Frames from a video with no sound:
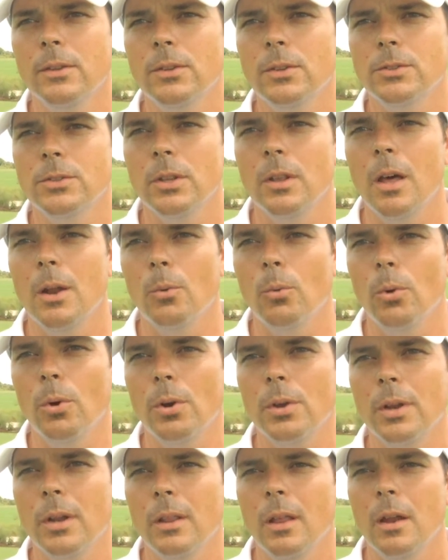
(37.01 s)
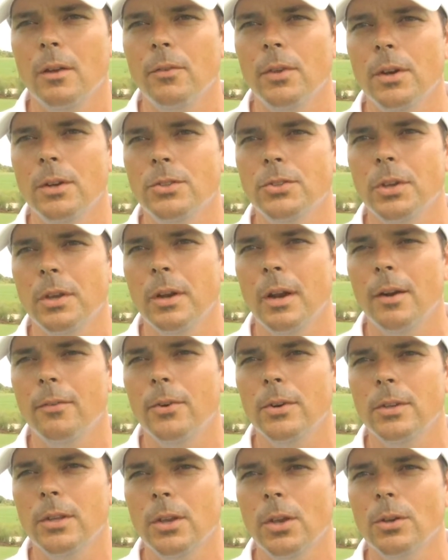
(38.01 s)
Uh, there's a lot of work and a lot of energy and
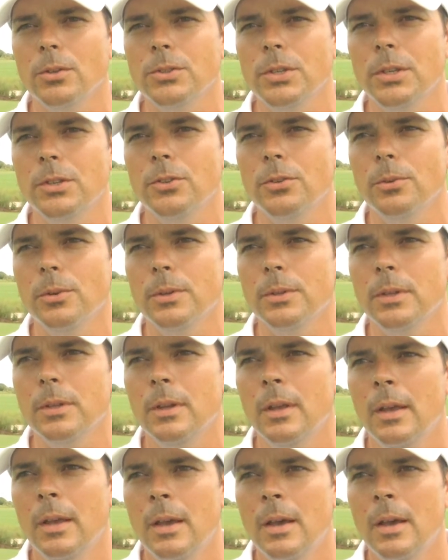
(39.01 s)
effort that goes into it that